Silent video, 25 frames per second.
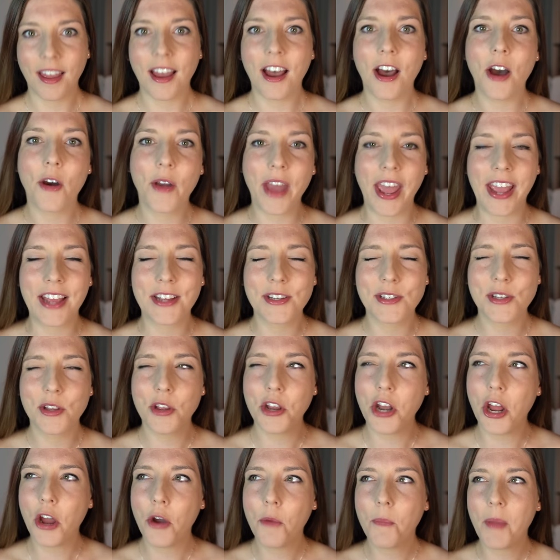Okay, so
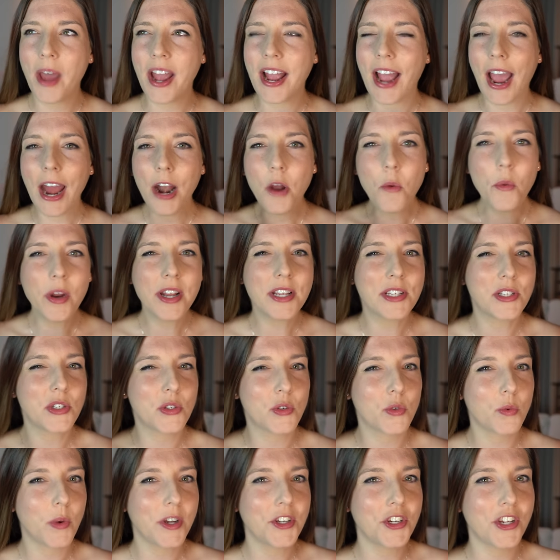you know, I kind of want to
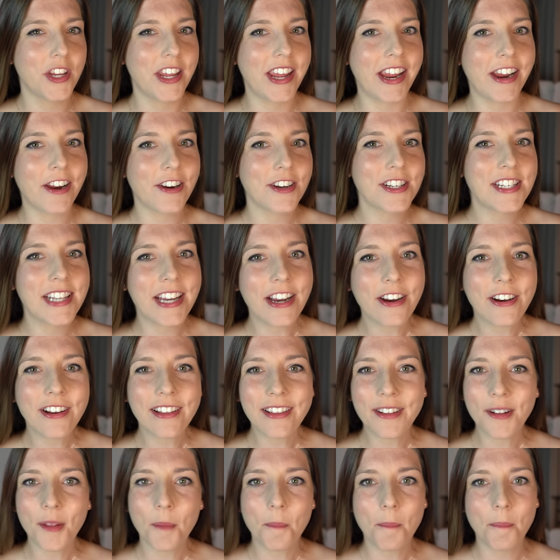switch gears here a
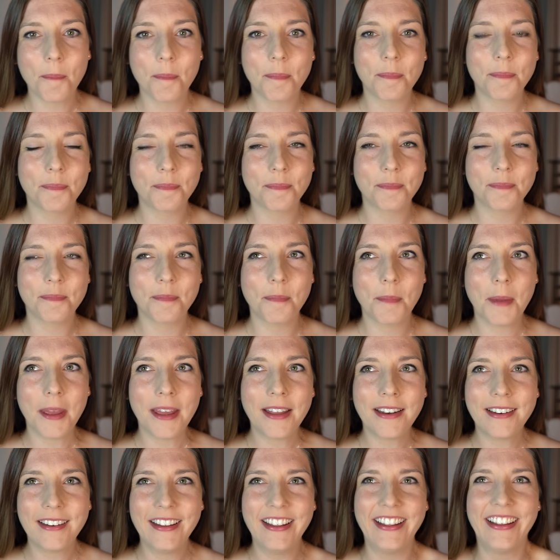little bit.